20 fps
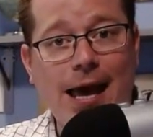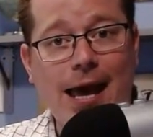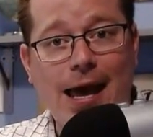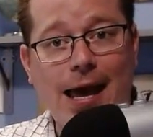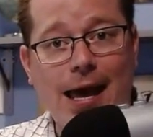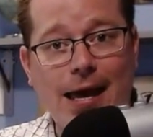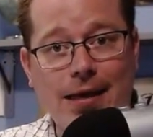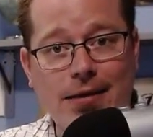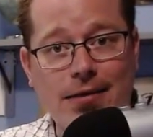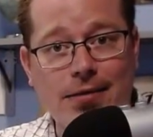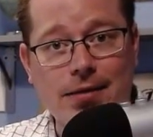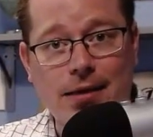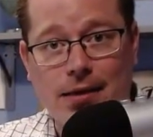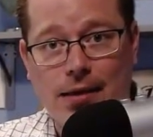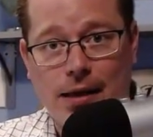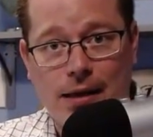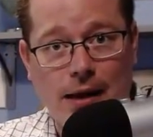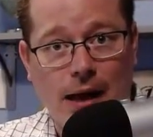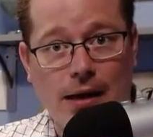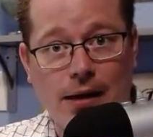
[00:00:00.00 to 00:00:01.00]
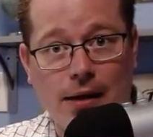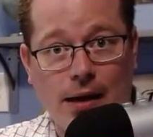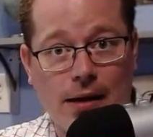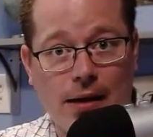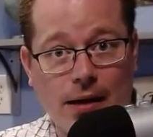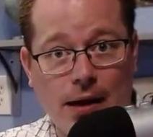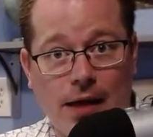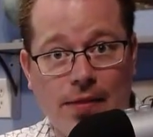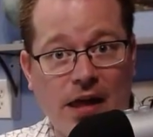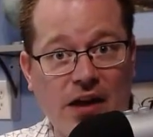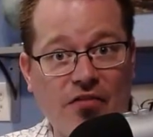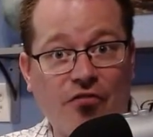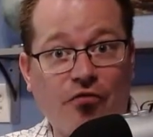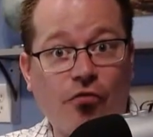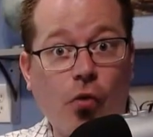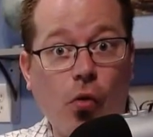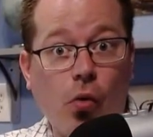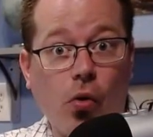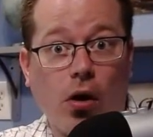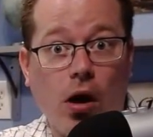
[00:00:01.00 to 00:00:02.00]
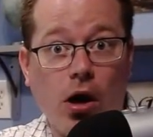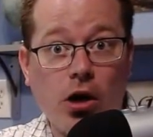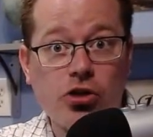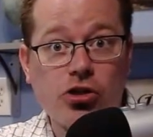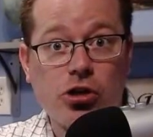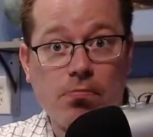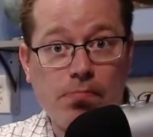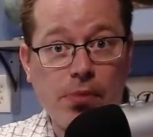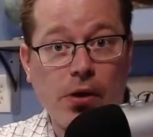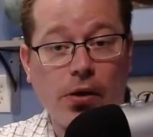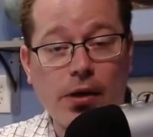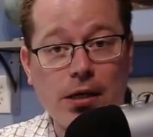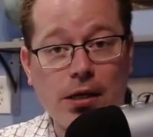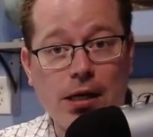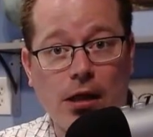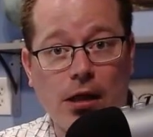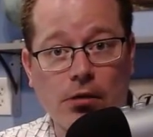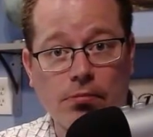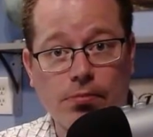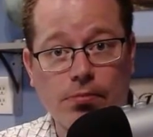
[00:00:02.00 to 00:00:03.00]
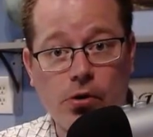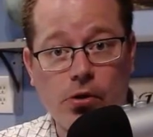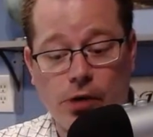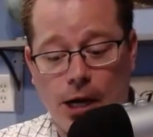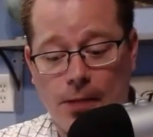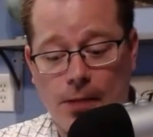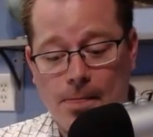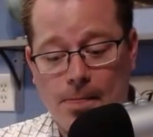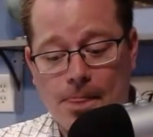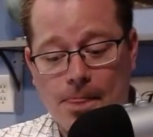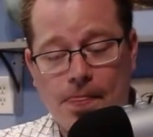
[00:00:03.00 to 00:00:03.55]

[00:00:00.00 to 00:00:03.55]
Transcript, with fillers: and, and on and on and on, that $400 billion program.